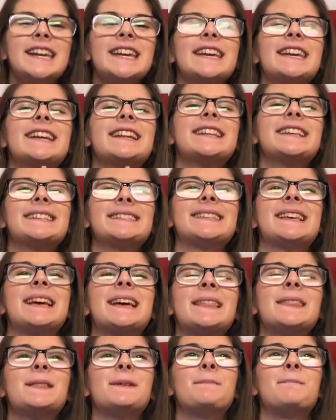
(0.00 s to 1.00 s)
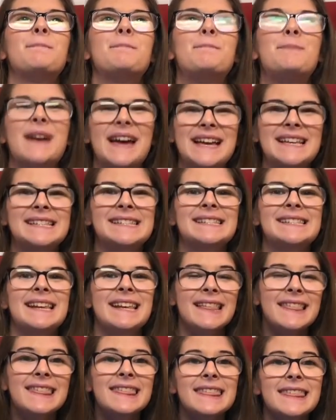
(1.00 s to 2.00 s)
It is the best
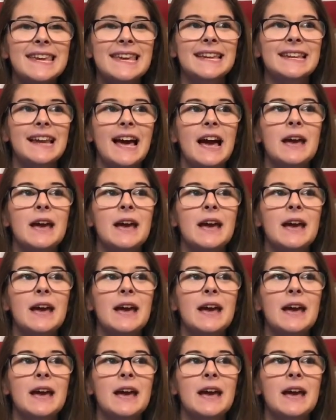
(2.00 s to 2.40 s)
thing.